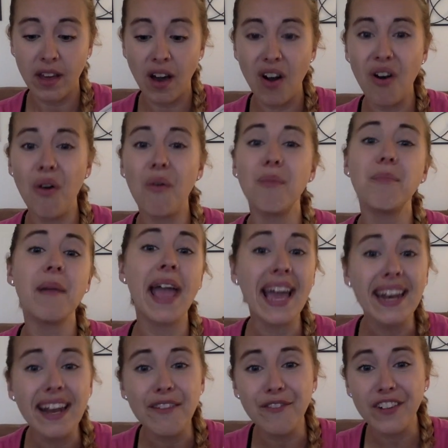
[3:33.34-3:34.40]
Oh man,
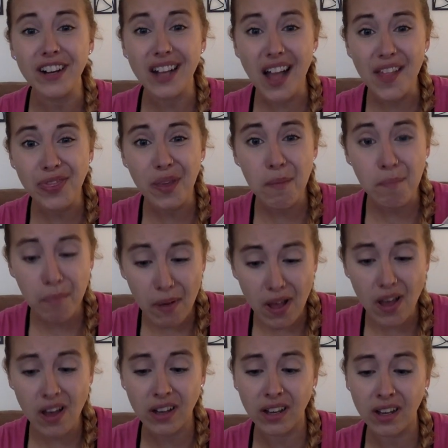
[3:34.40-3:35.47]
I forgot
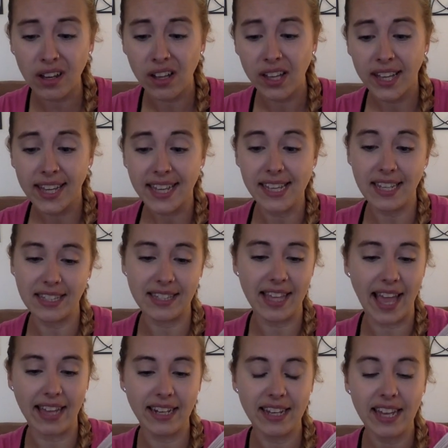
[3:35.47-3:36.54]
the book, he
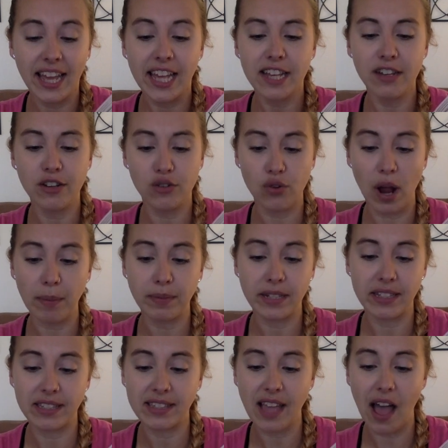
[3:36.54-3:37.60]
said. He dropped
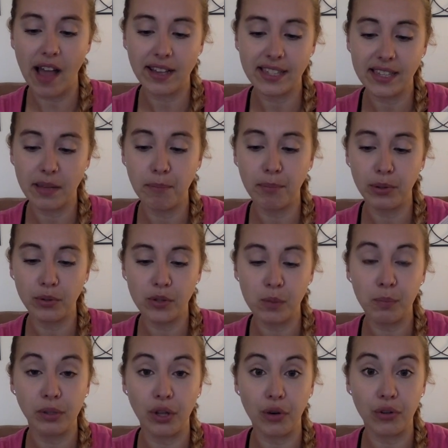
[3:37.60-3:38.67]
his socks and boots
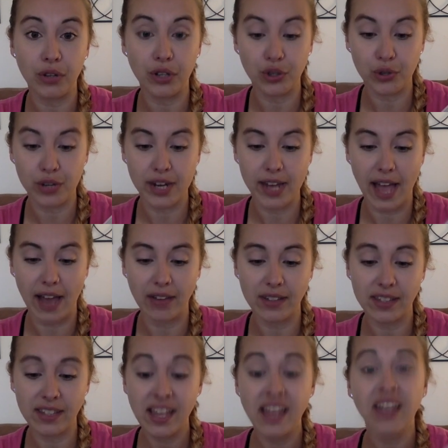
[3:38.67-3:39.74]
below the treehouse.
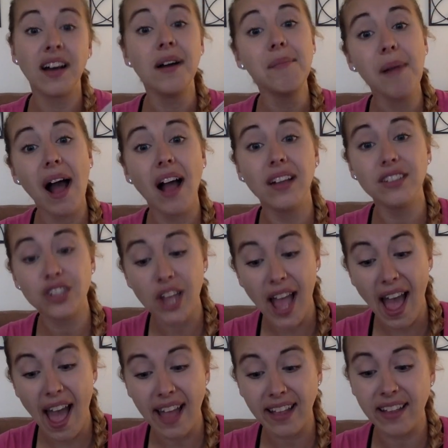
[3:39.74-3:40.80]
Come on,
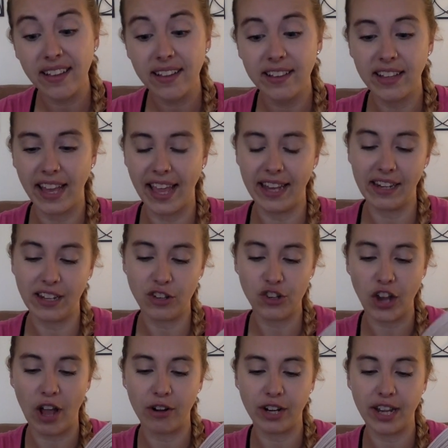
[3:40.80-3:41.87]
Jack, Annie
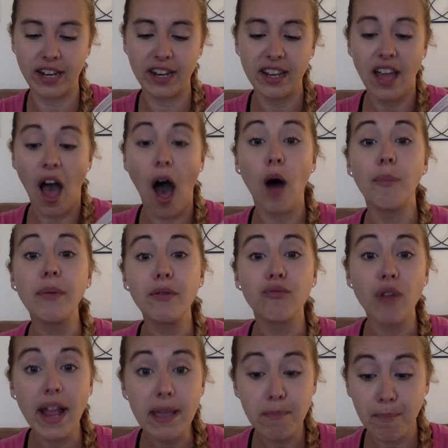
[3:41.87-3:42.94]
shouted. I'll be
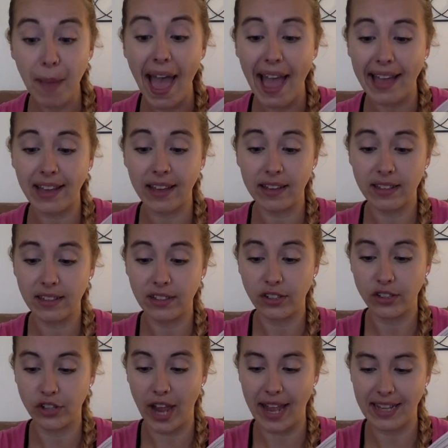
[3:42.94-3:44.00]
right back,
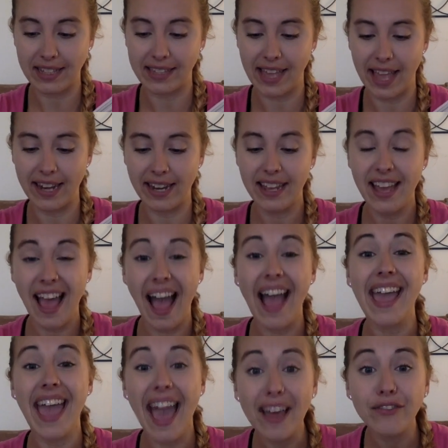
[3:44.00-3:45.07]
Jack said.
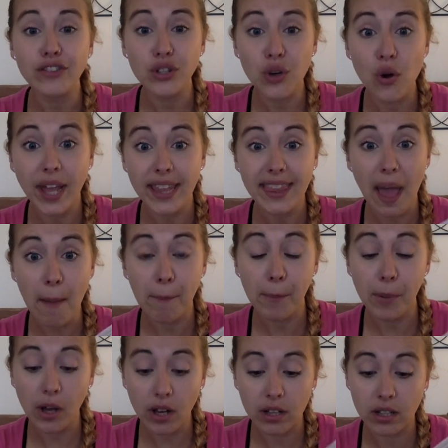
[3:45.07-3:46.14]
I have to go get that
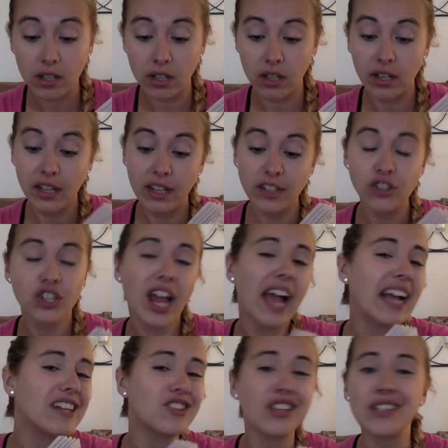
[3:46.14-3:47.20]
book.
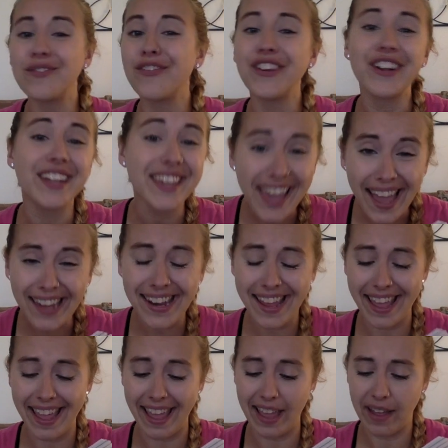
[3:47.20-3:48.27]
Jack, just forget
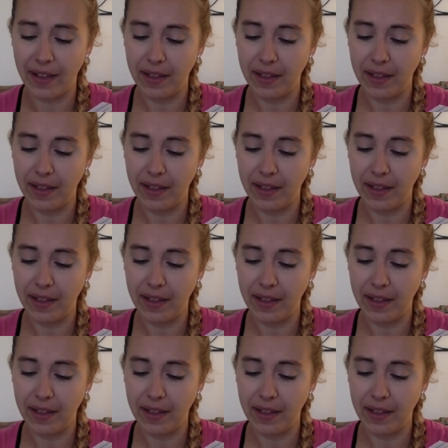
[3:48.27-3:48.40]
it.